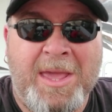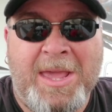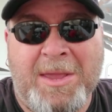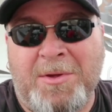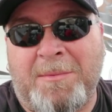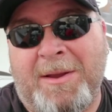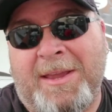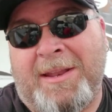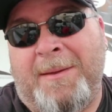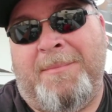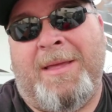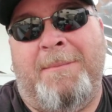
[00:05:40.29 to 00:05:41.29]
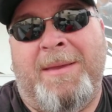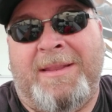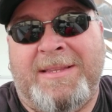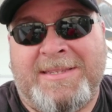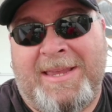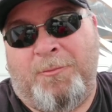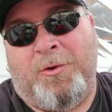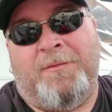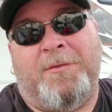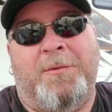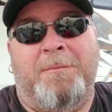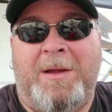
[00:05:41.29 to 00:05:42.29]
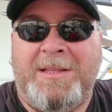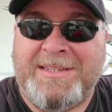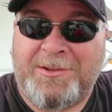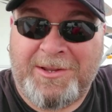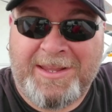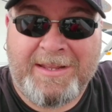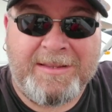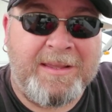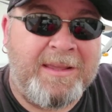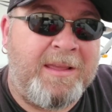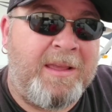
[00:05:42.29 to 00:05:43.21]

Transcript: You want to break it up, not be in the same one for months on end